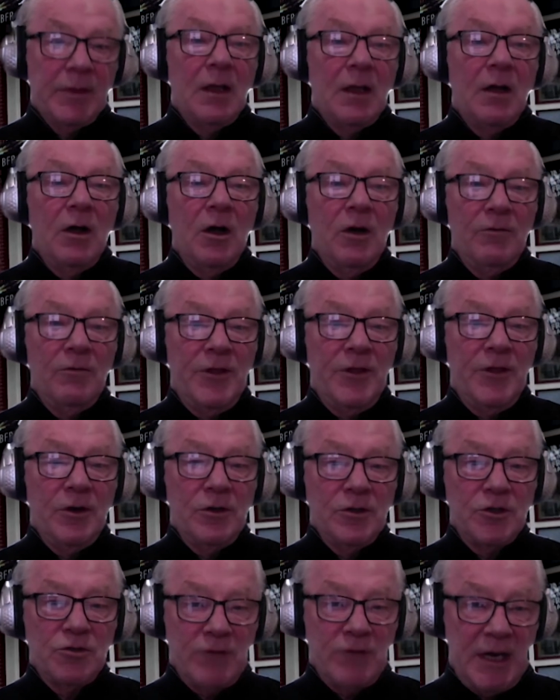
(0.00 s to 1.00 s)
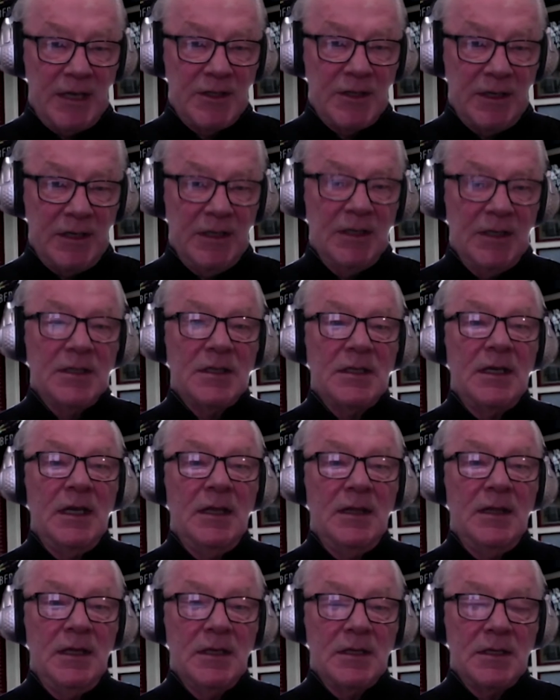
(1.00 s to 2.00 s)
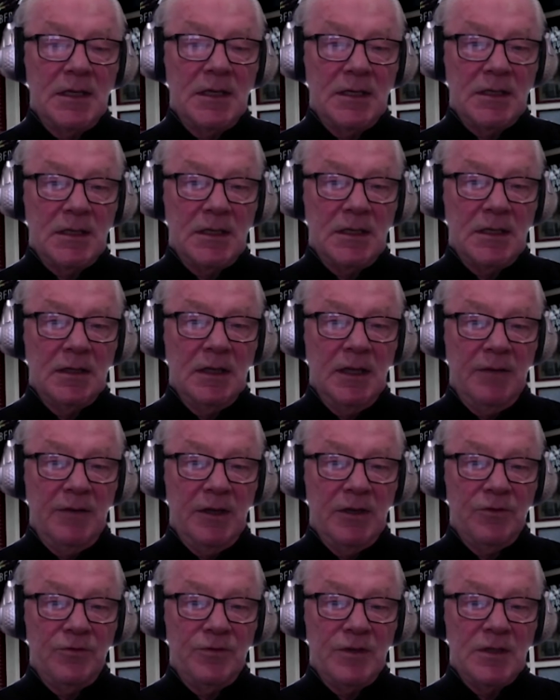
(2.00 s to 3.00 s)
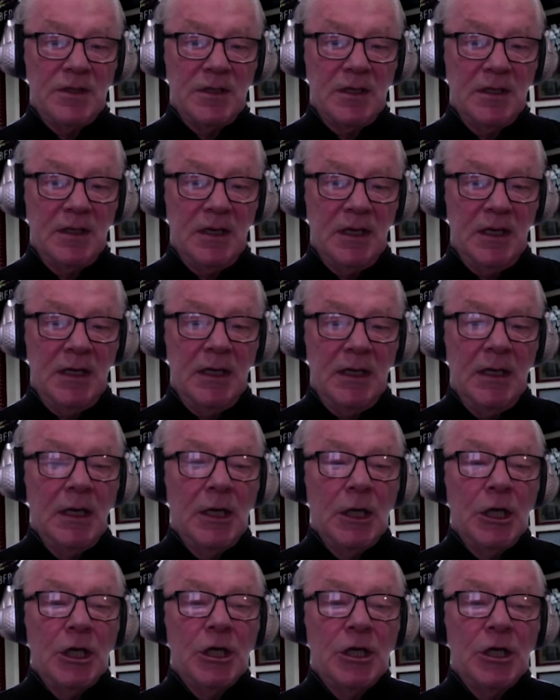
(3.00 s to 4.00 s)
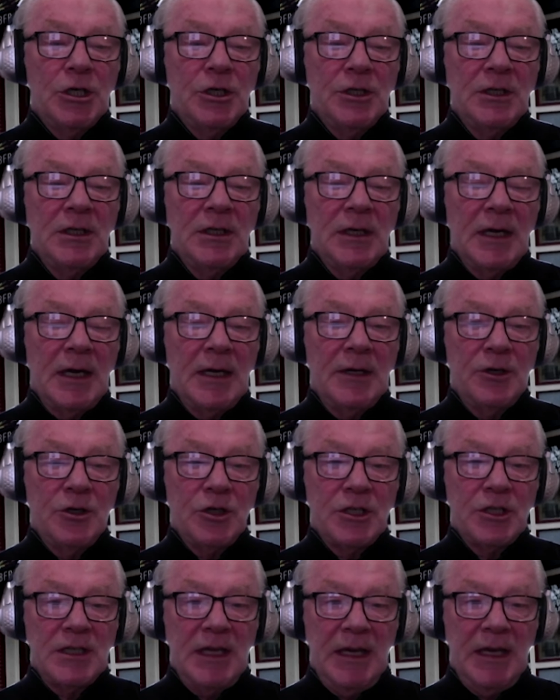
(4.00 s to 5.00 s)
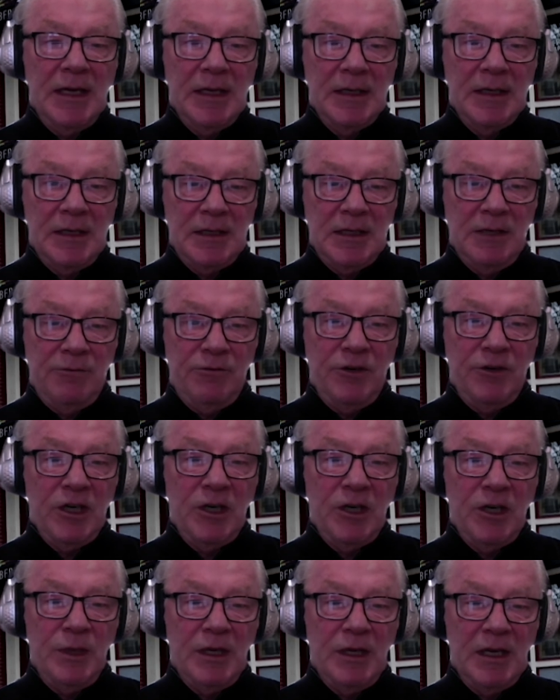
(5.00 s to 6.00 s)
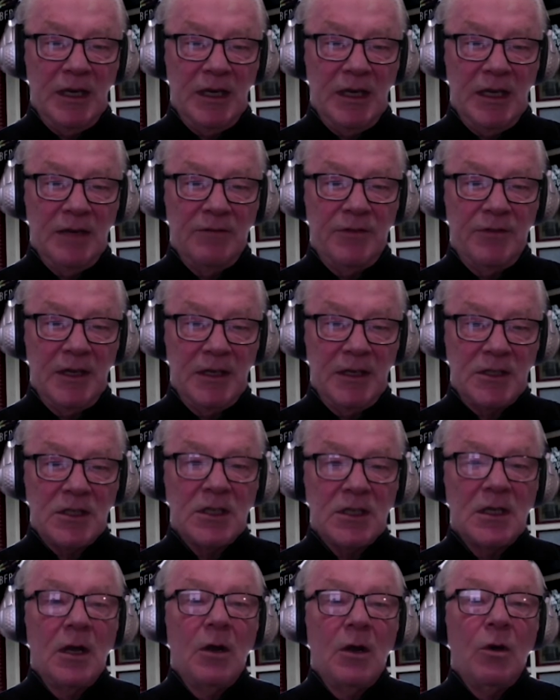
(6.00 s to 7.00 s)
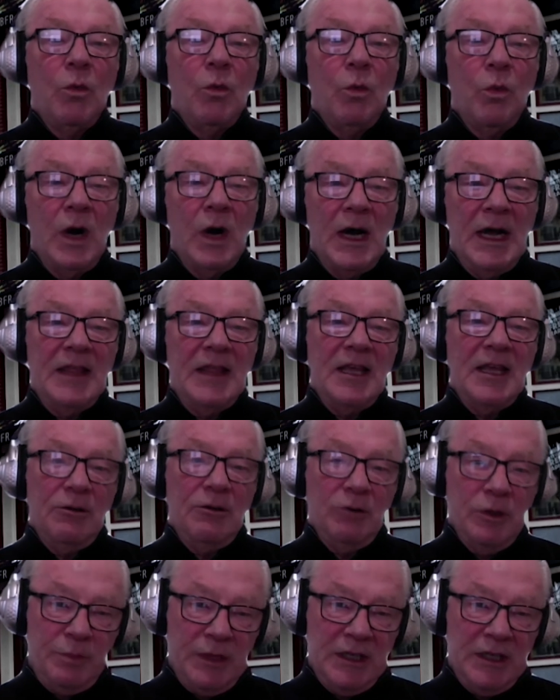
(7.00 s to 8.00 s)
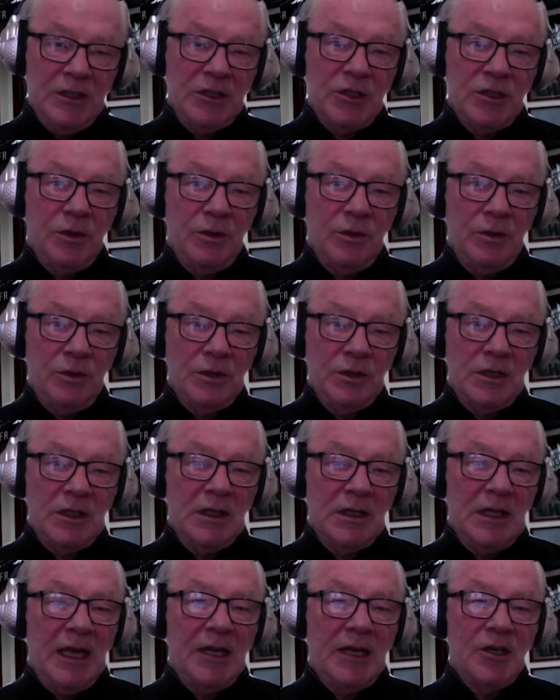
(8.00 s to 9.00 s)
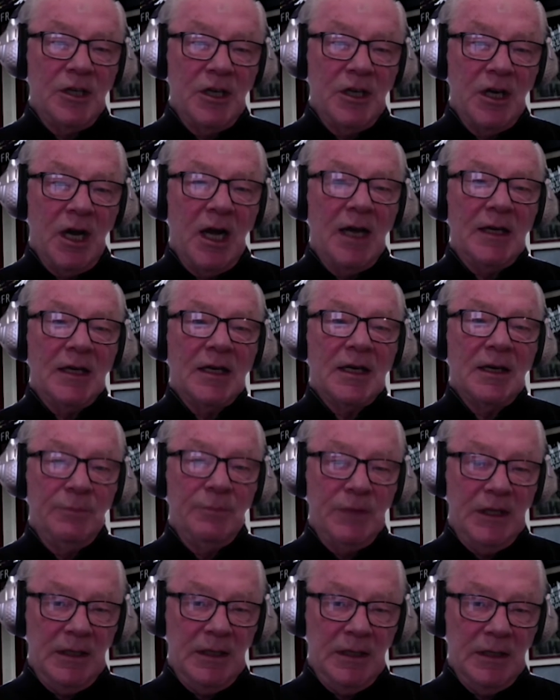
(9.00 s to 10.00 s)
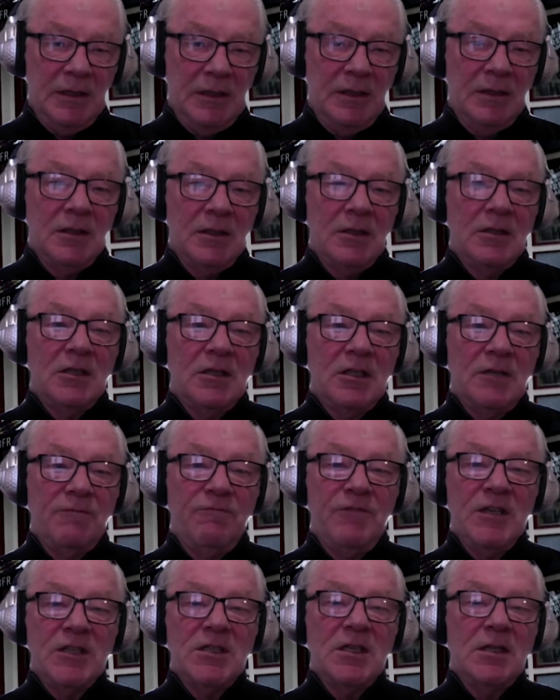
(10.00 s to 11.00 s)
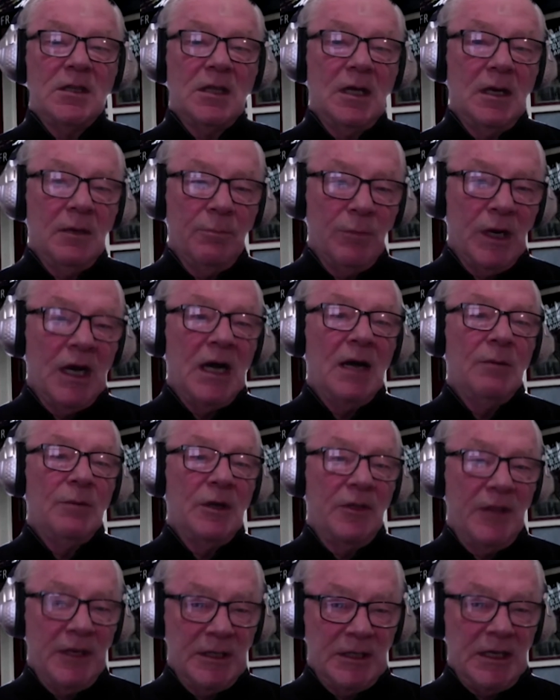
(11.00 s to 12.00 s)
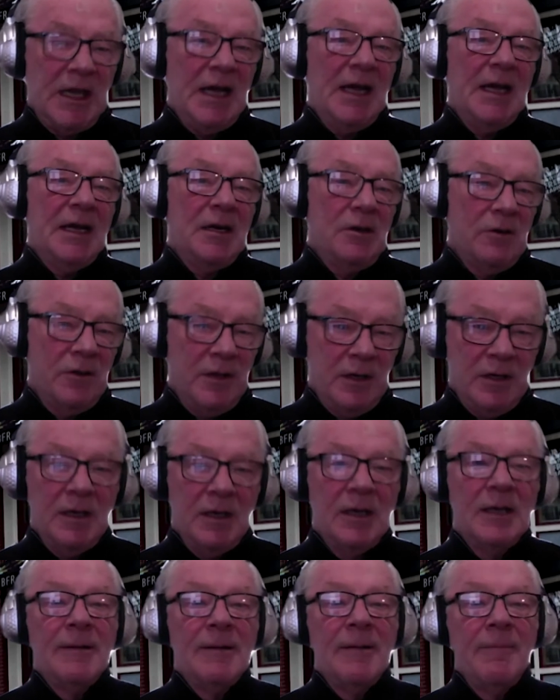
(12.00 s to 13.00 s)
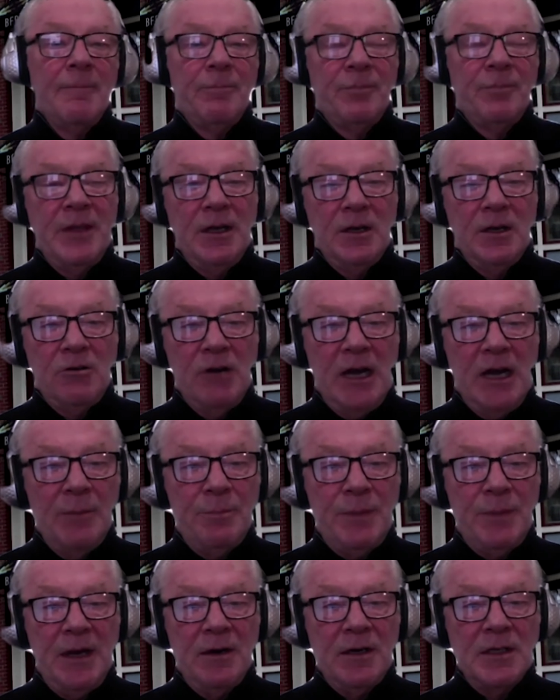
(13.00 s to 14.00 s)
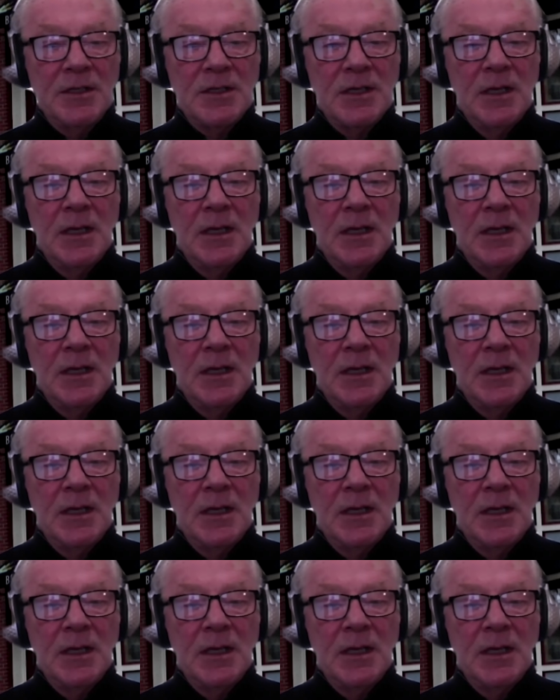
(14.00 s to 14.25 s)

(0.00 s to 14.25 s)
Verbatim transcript: of those residents in the assisted living facility couldn't understand at the very beginning of this why they were being told they could not come in to visit their mom or their dad or their their grandparents